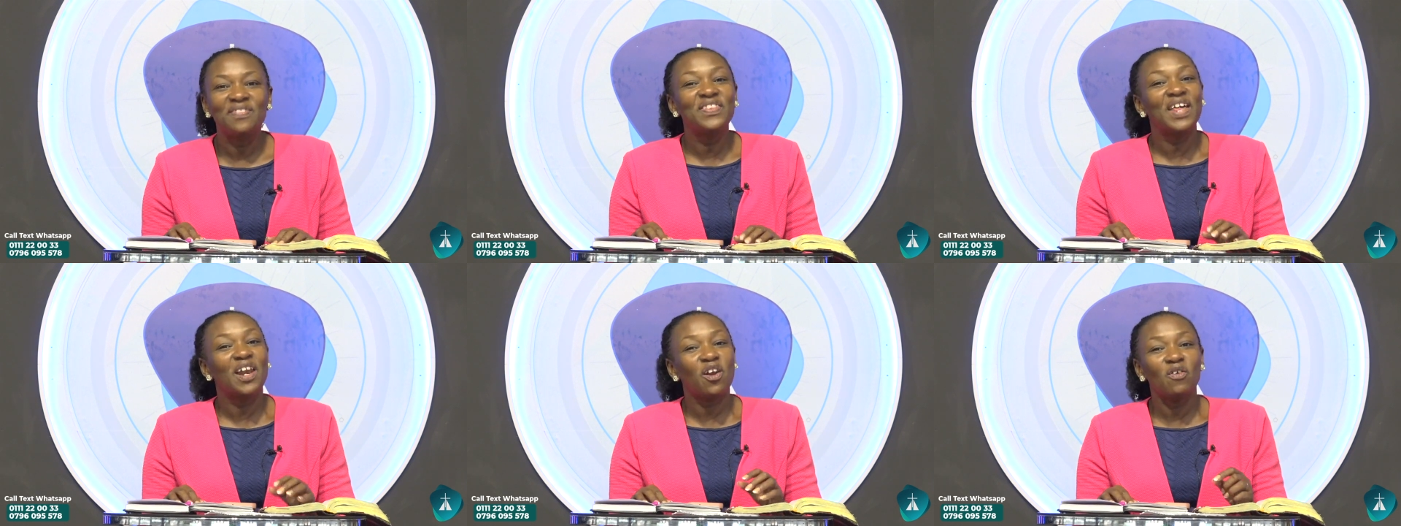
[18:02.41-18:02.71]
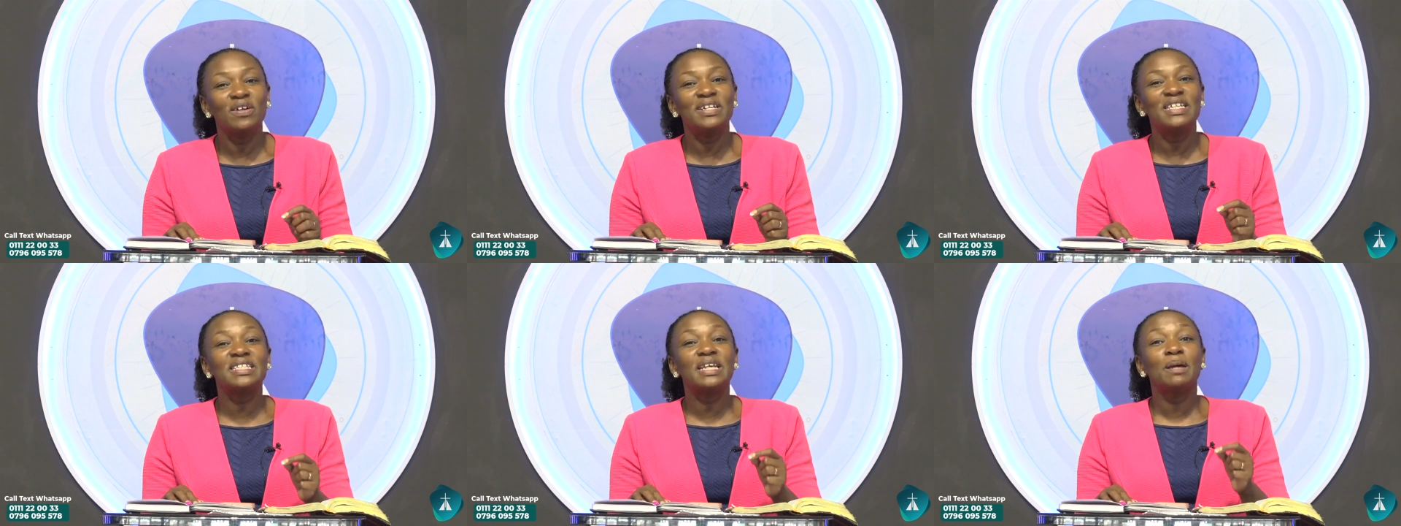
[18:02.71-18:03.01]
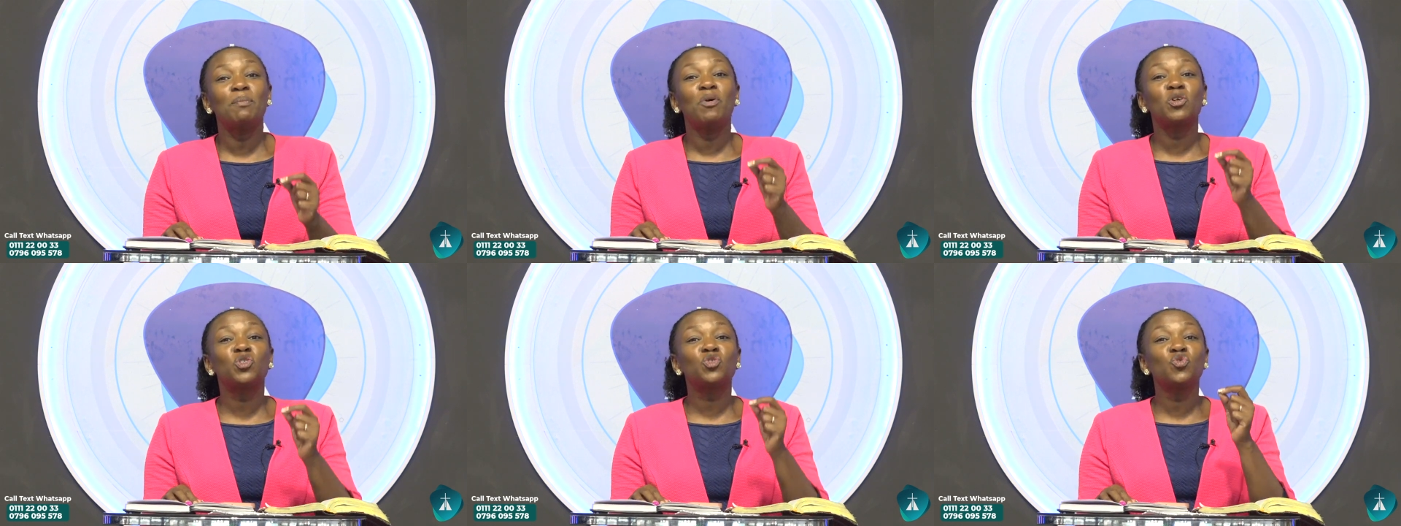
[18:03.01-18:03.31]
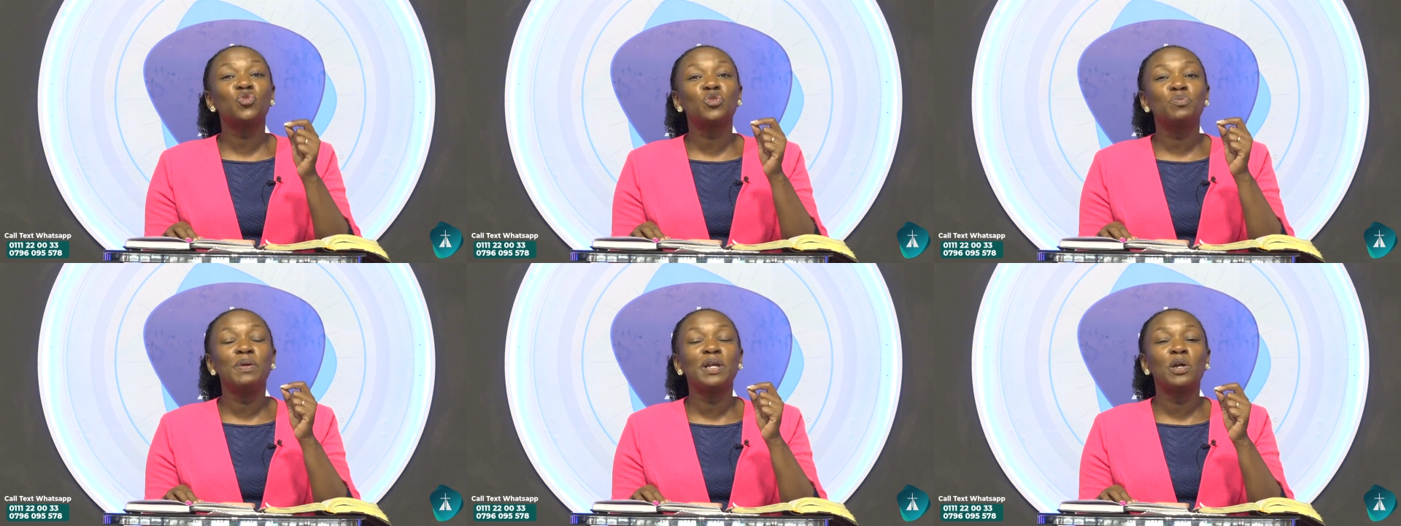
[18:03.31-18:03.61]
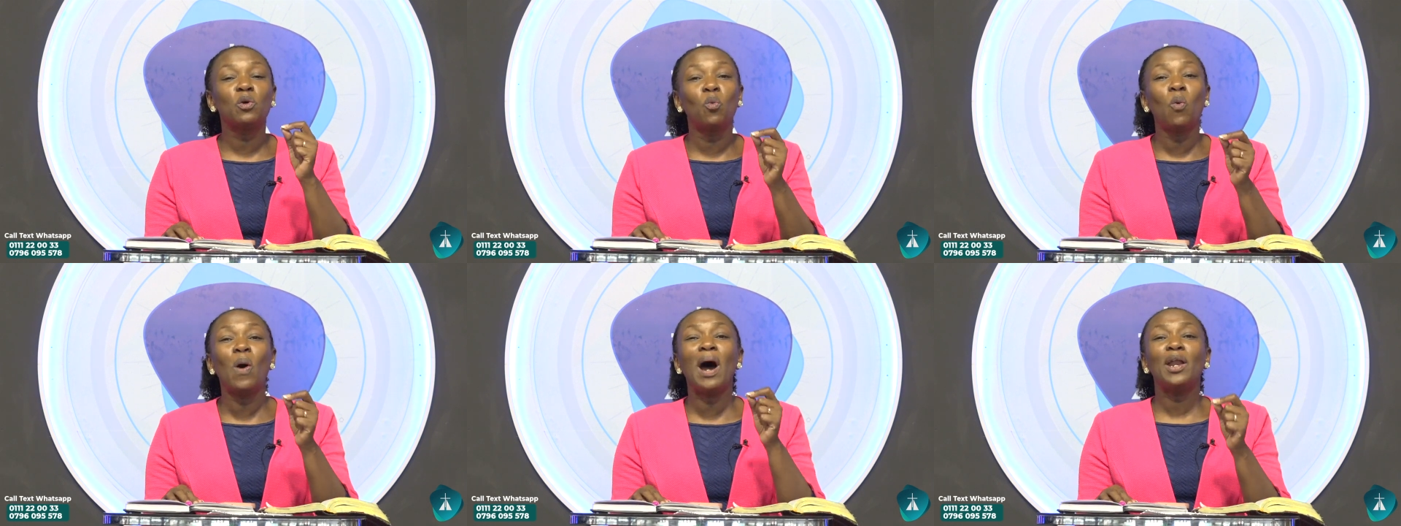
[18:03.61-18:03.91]
the Lord is able to
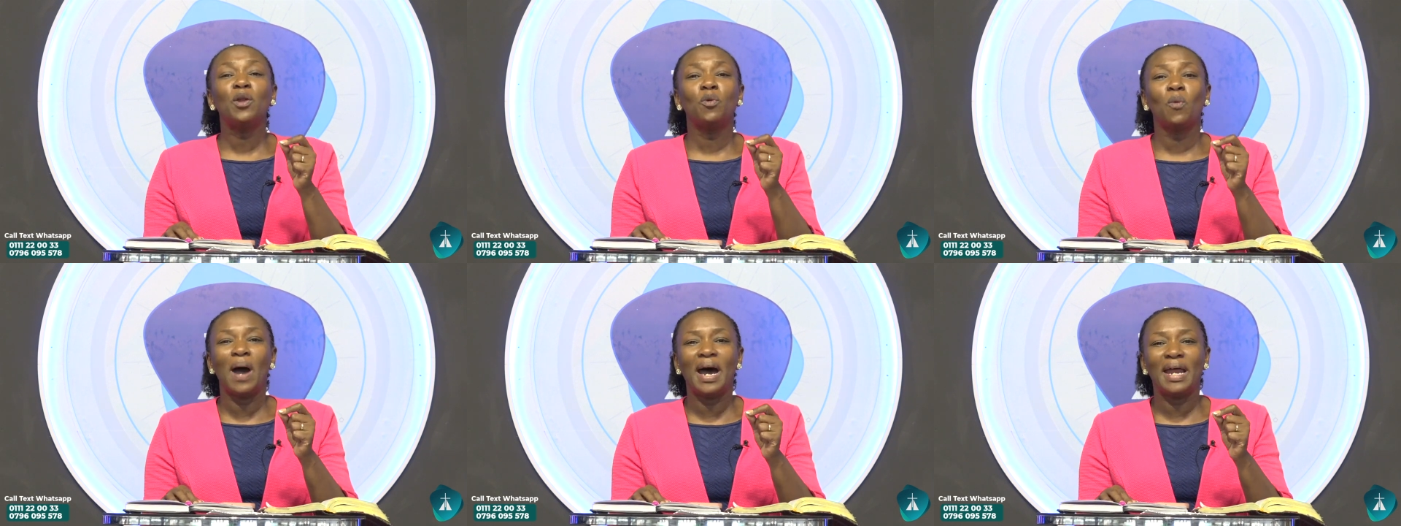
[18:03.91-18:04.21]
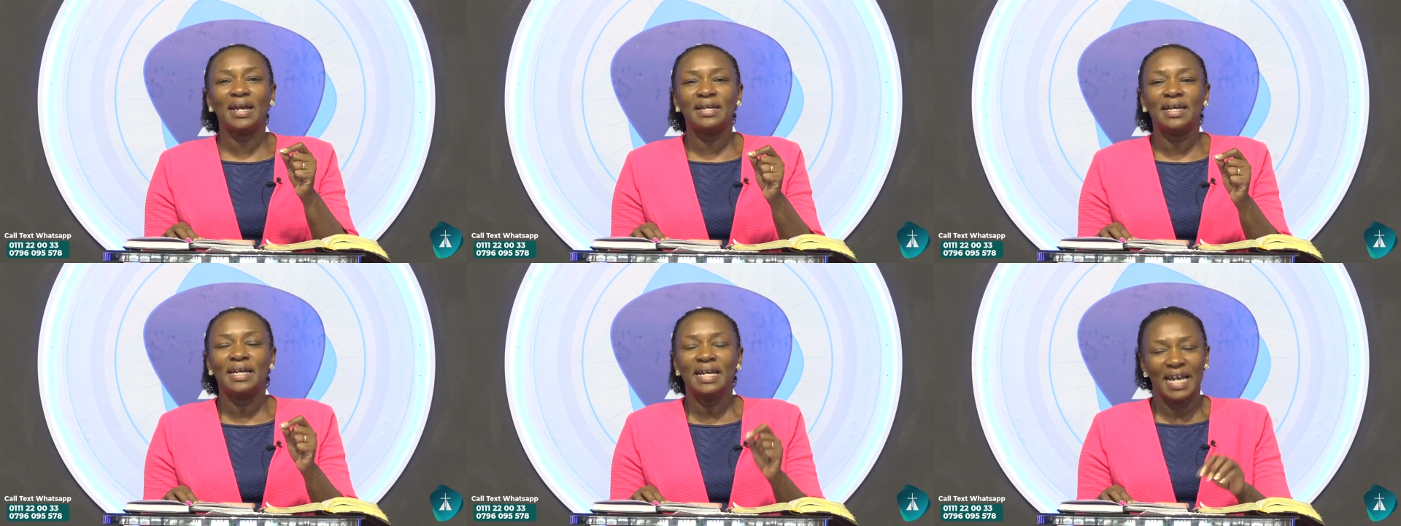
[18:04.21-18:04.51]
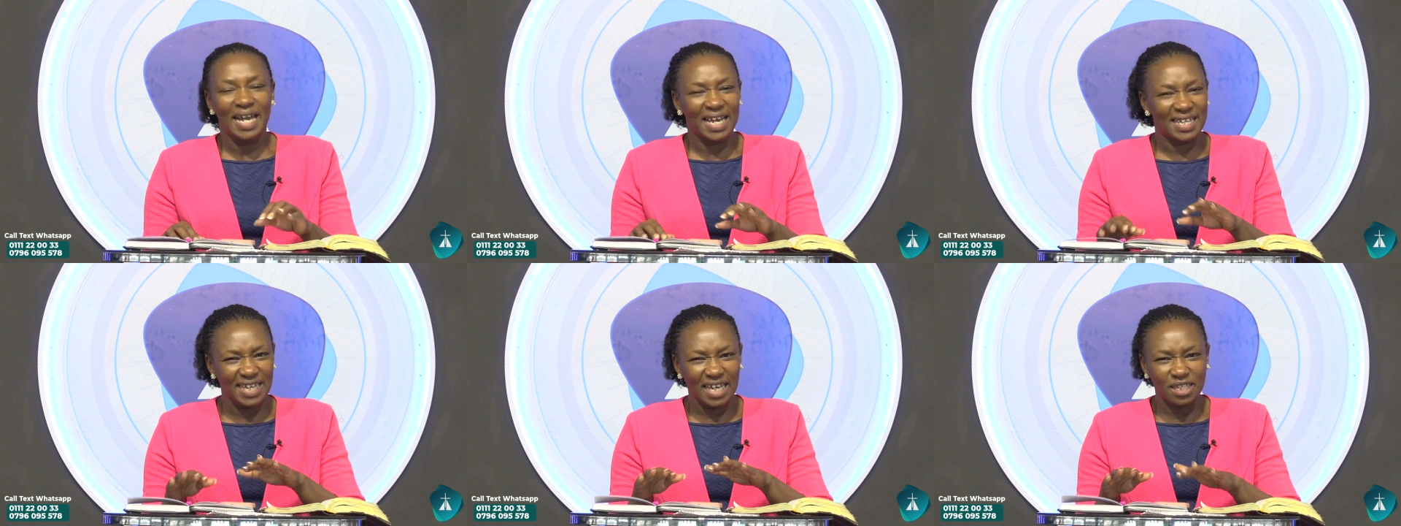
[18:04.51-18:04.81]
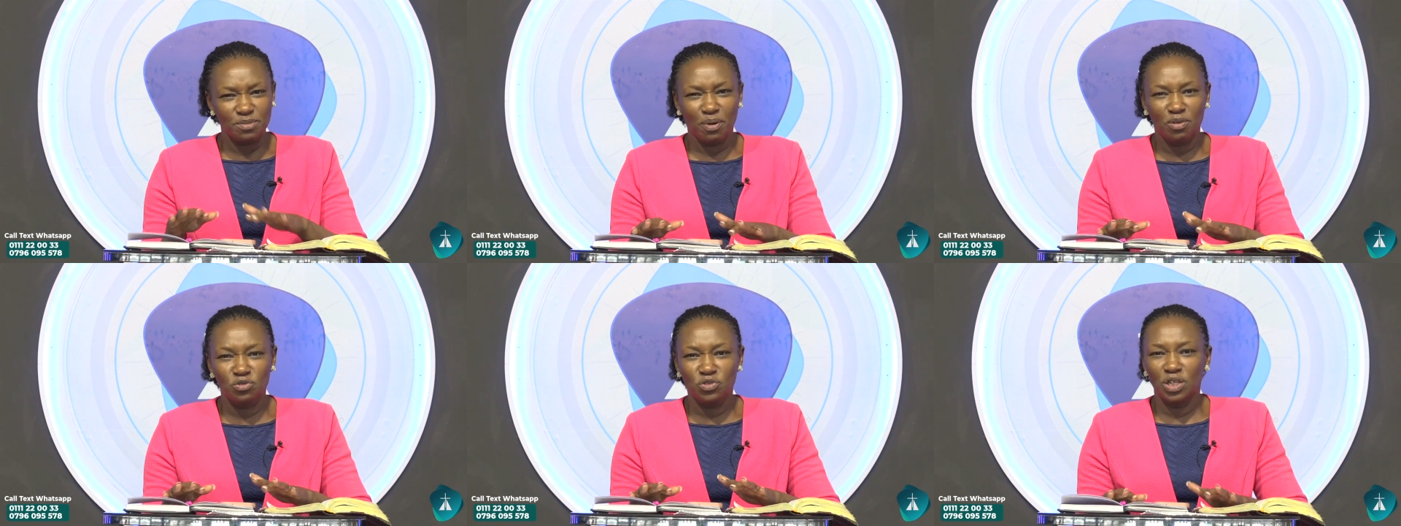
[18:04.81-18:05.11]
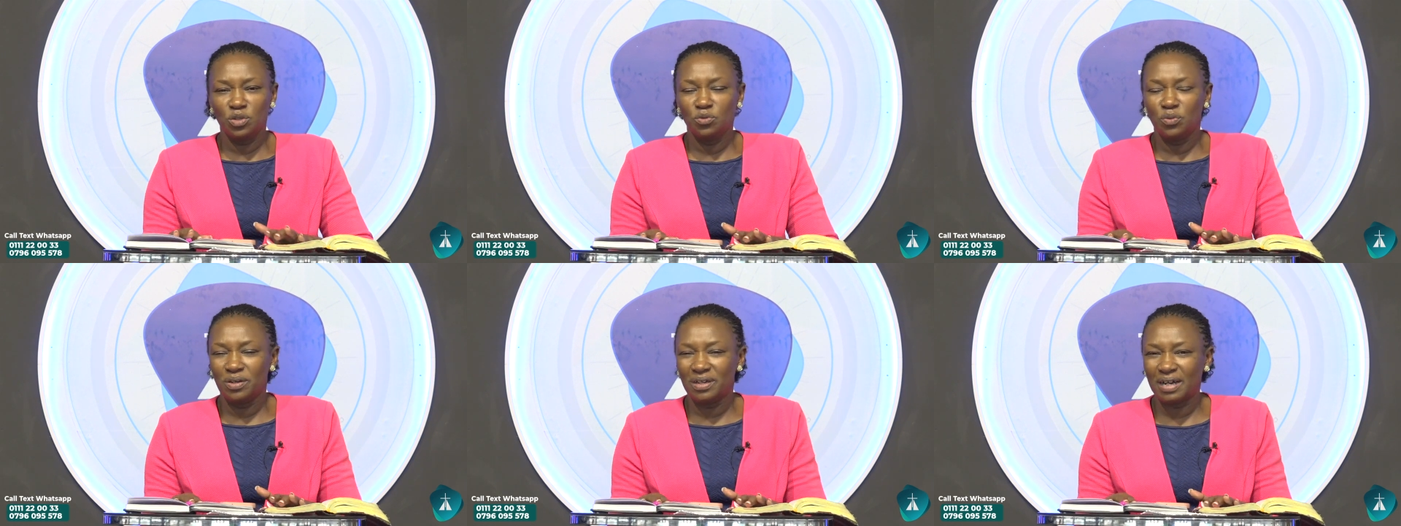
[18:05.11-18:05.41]
speak one word and that
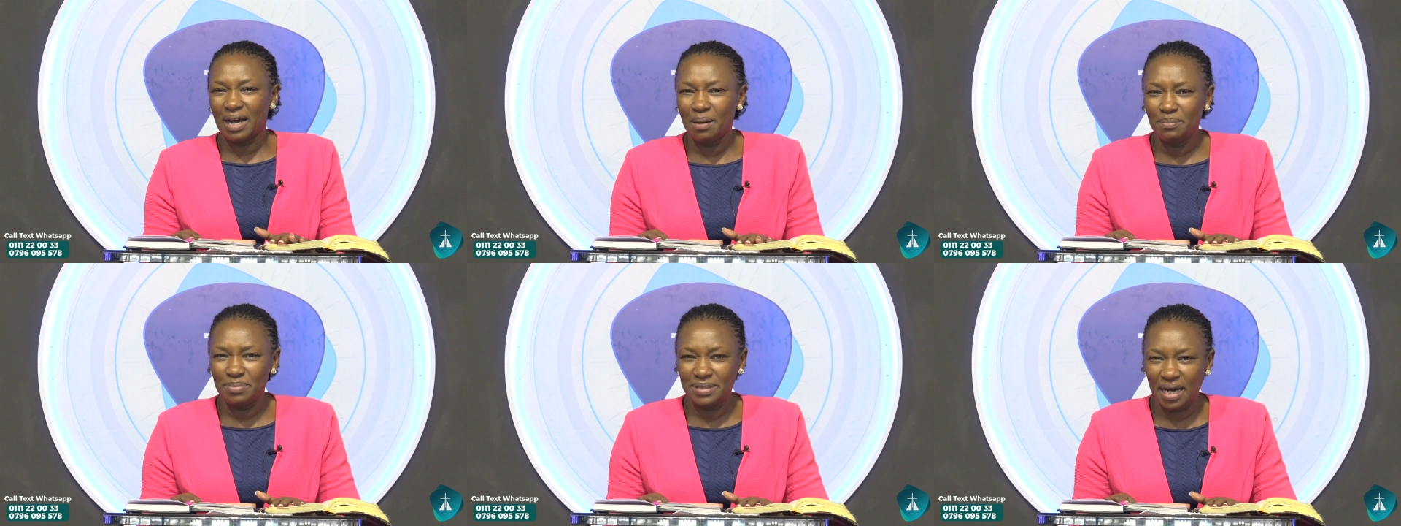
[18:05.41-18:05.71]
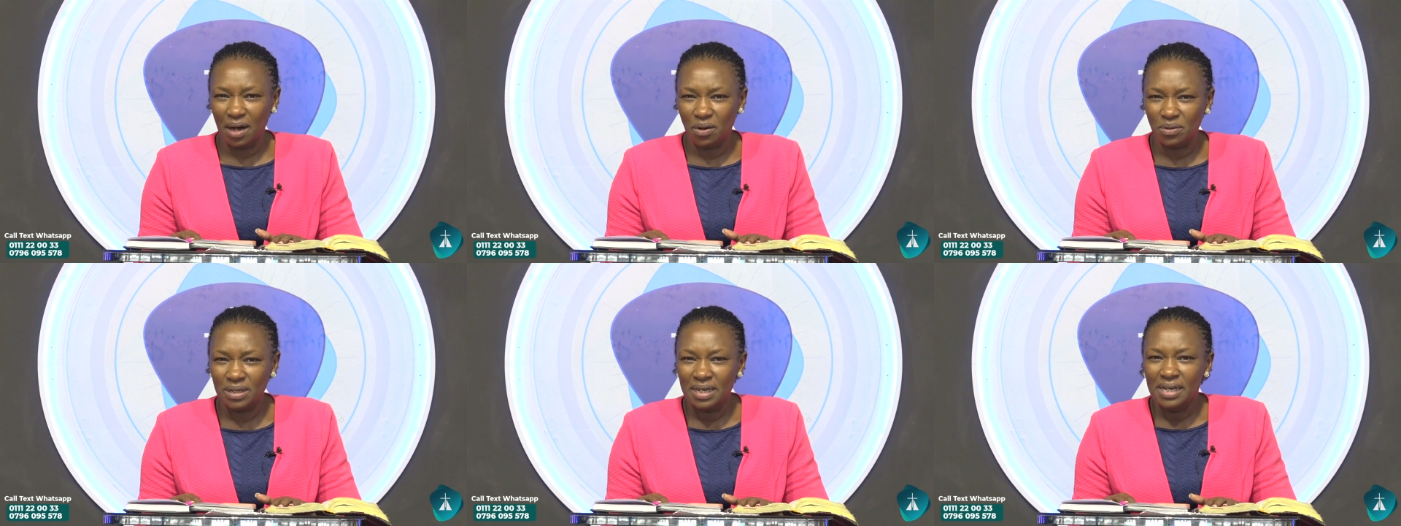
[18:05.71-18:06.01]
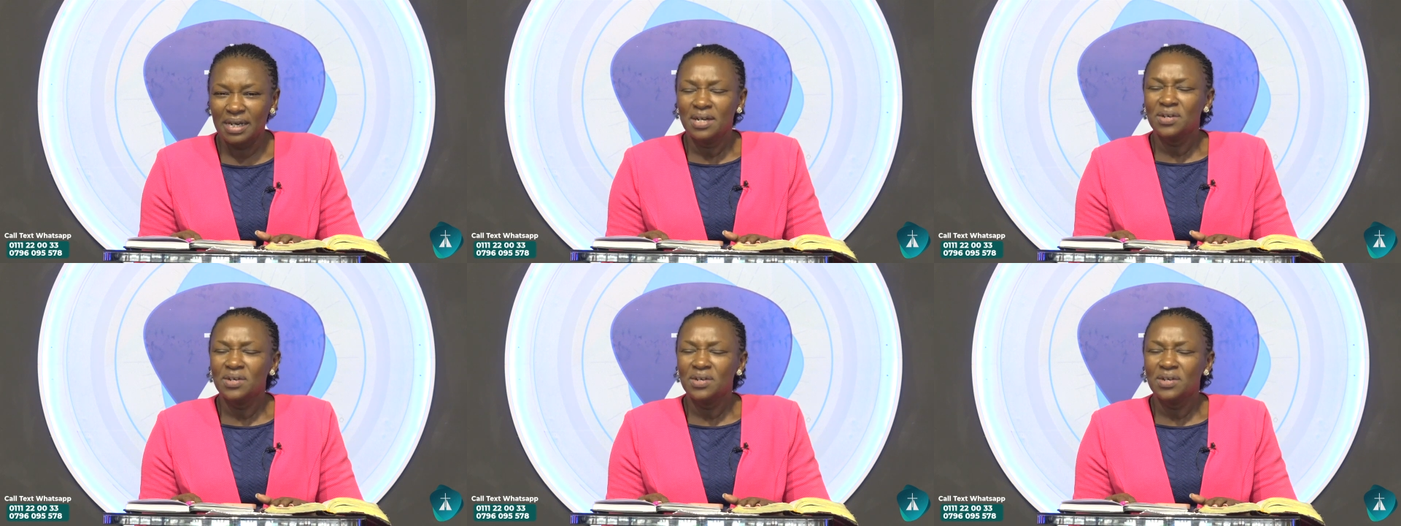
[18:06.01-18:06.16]
mountain will come down.